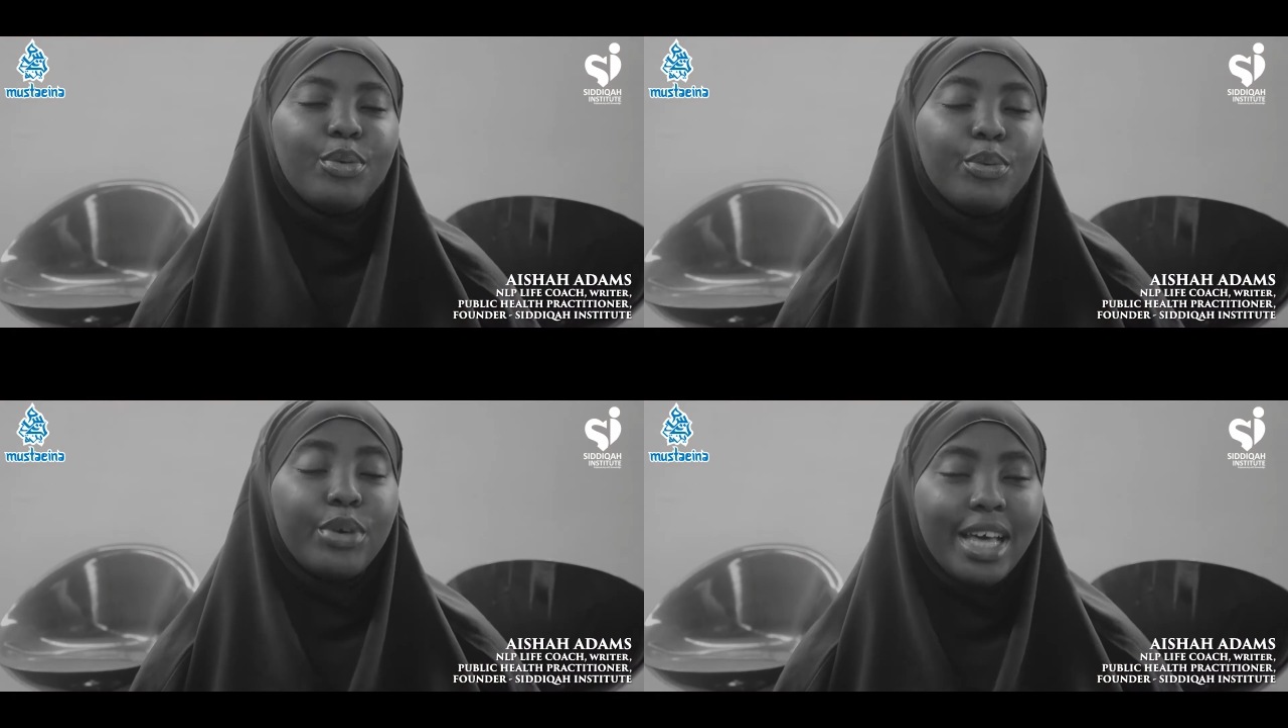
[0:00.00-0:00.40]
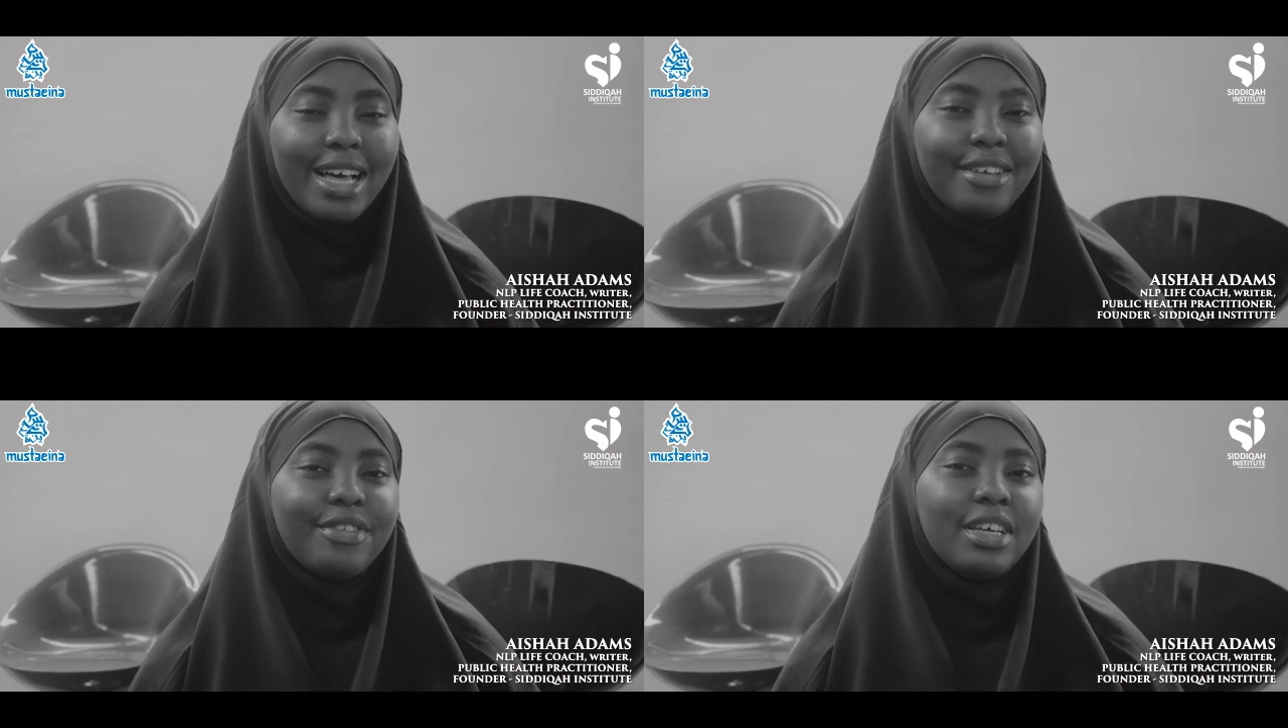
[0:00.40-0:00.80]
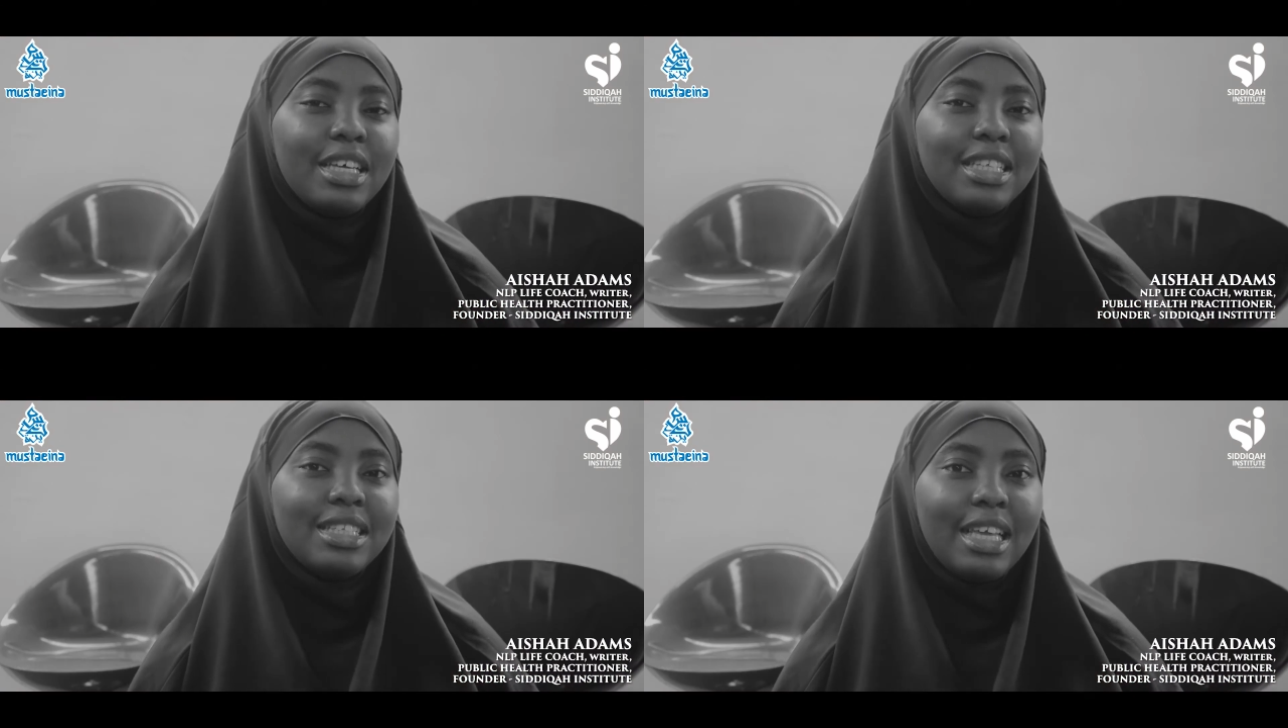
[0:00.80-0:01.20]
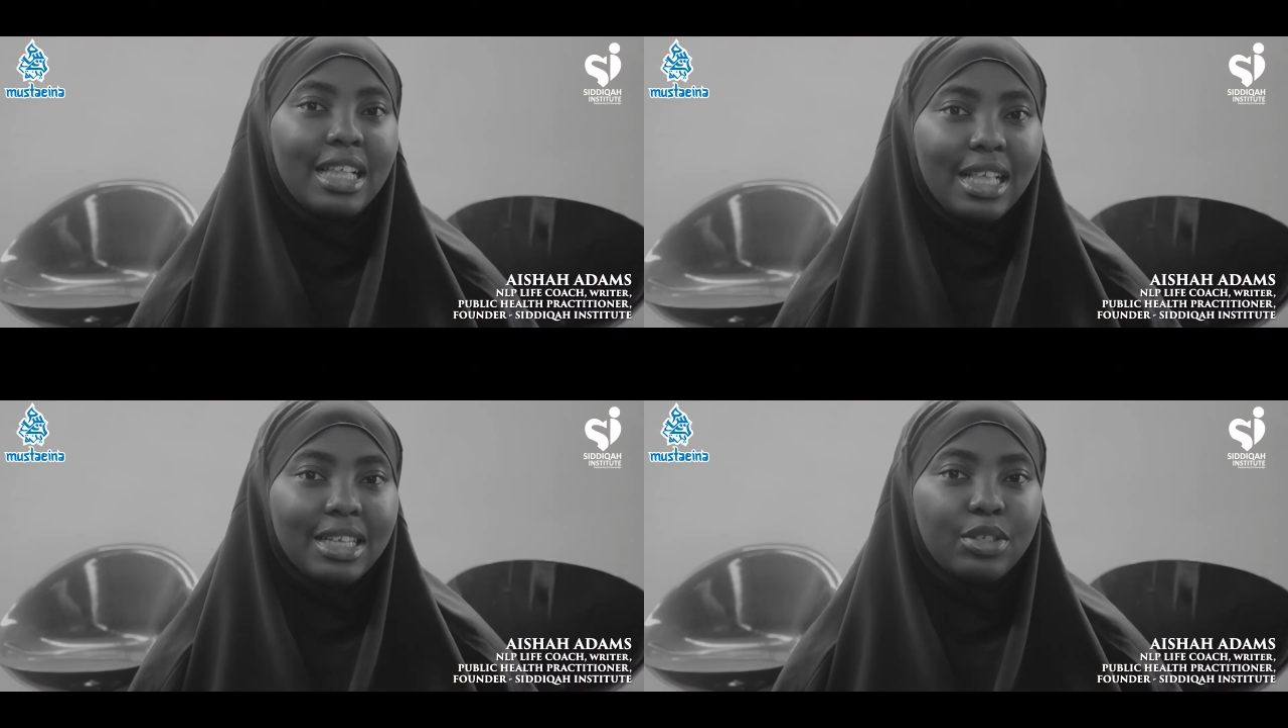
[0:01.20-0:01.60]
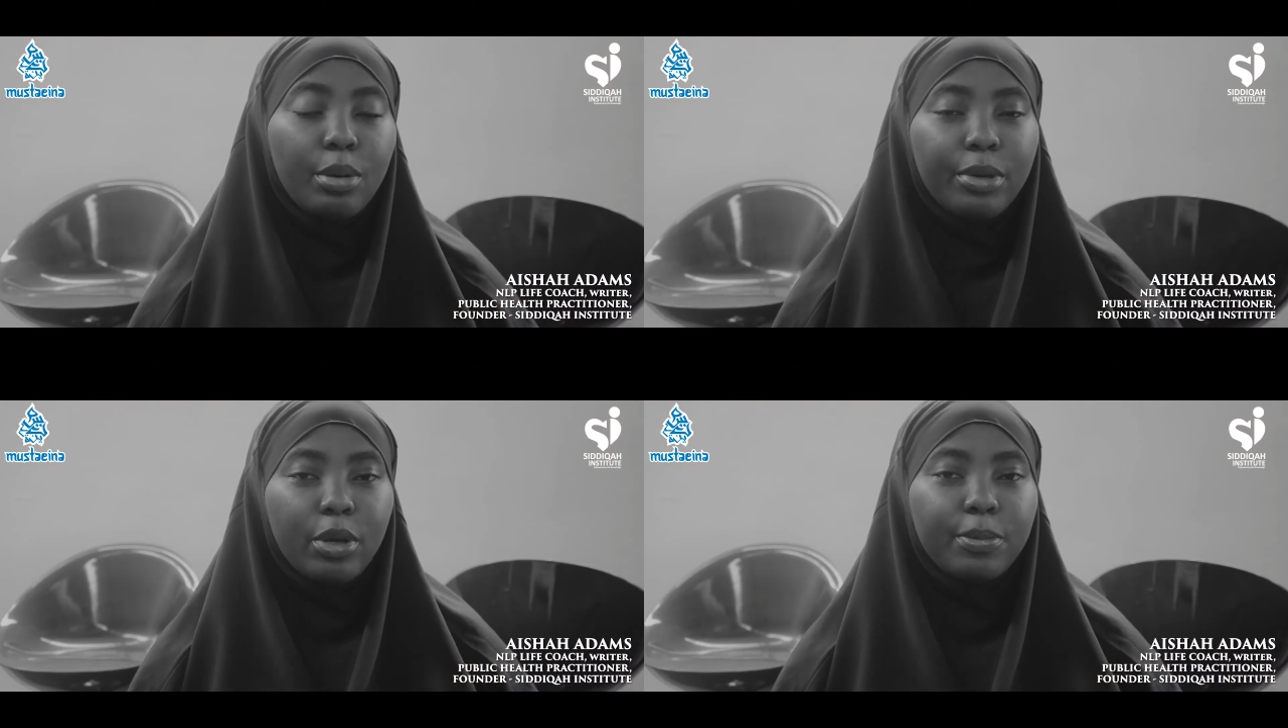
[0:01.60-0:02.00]
We have a class
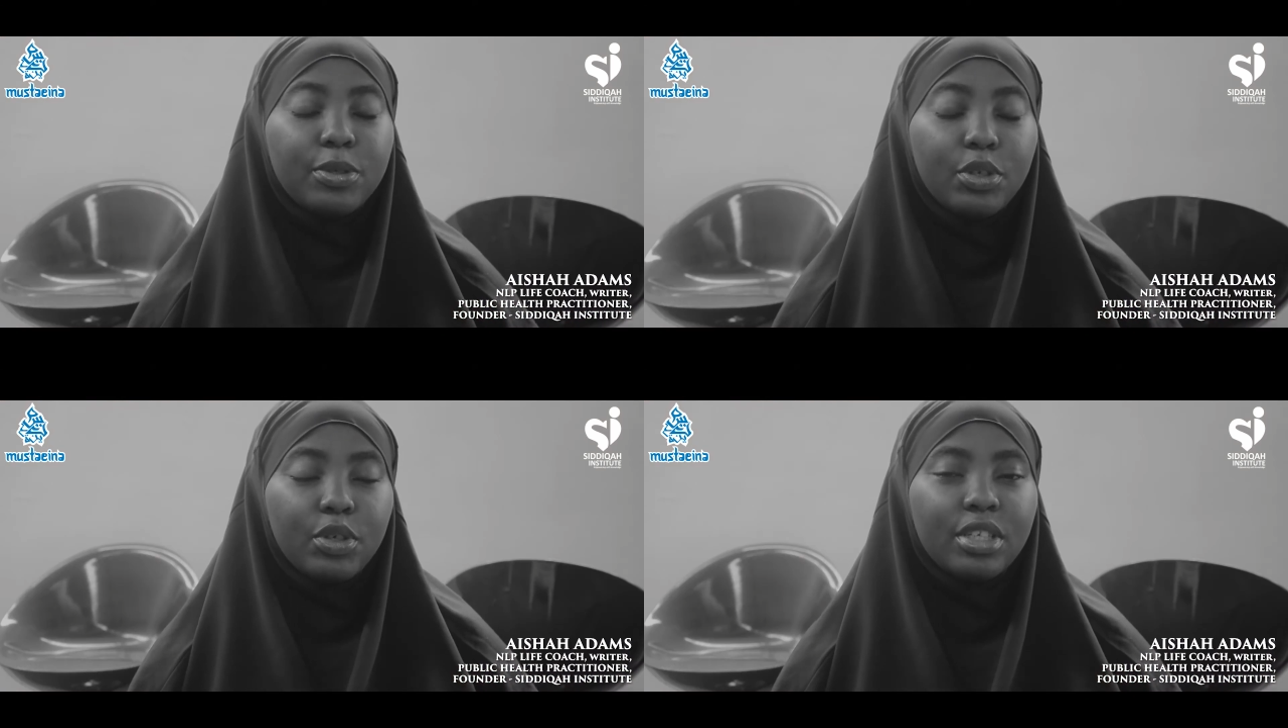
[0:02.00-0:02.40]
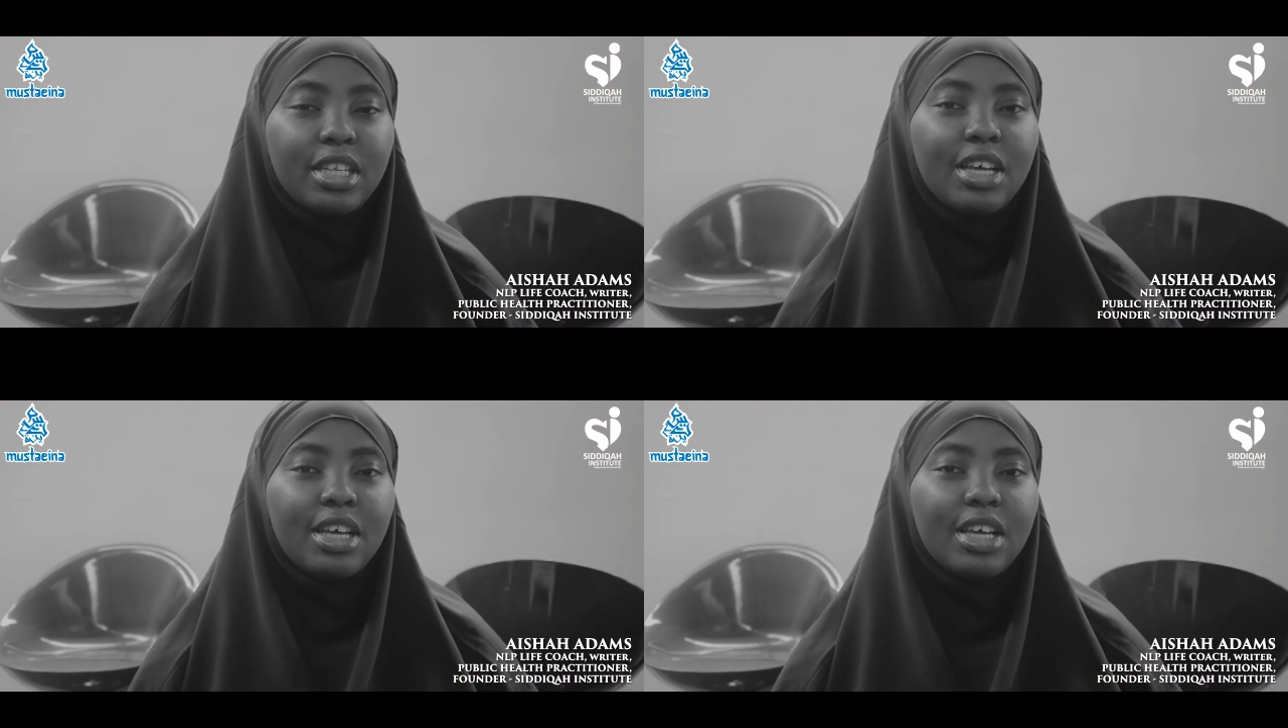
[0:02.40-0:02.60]
coming up soon